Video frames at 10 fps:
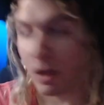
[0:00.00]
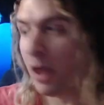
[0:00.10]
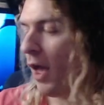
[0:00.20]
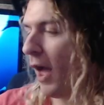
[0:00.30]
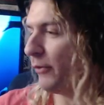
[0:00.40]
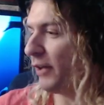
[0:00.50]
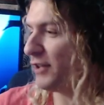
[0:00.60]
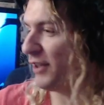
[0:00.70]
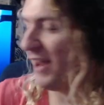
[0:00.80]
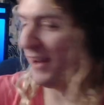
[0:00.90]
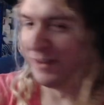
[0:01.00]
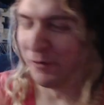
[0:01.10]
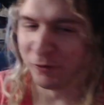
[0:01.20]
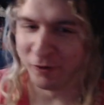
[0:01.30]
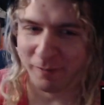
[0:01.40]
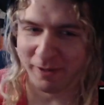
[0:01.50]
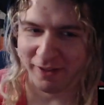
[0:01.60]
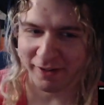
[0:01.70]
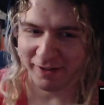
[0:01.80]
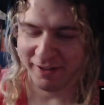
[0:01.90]
I was actually thinking there was going to be
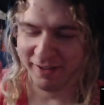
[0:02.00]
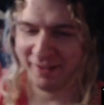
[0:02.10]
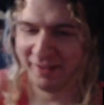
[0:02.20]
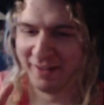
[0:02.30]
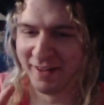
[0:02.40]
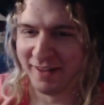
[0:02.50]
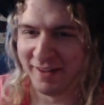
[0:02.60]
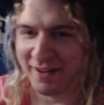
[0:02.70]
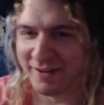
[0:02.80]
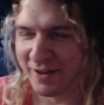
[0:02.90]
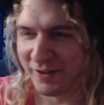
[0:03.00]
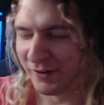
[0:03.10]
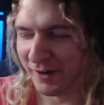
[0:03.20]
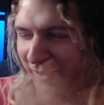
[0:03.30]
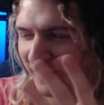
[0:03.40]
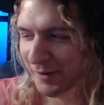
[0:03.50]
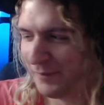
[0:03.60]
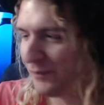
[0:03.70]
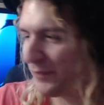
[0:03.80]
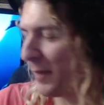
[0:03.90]
like another
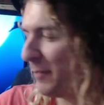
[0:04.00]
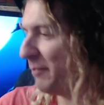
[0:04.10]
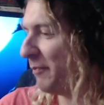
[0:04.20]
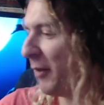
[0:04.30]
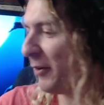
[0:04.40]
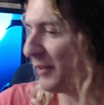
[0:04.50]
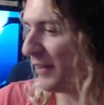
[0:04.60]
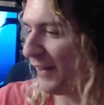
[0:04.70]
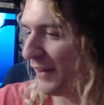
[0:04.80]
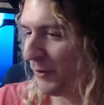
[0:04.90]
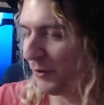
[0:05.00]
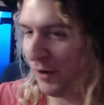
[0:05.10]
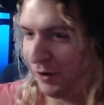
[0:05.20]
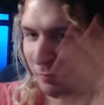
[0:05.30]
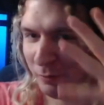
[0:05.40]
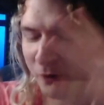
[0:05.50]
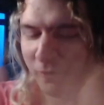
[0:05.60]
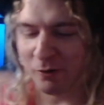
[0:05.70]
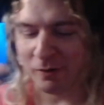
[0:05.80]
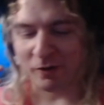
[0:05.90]
part to that, like it was going to explode
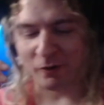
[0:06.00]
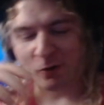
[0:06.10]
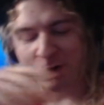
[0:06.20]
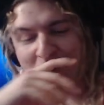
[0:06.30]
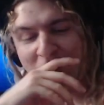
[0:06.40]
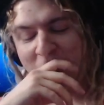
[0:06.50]
into another chorus.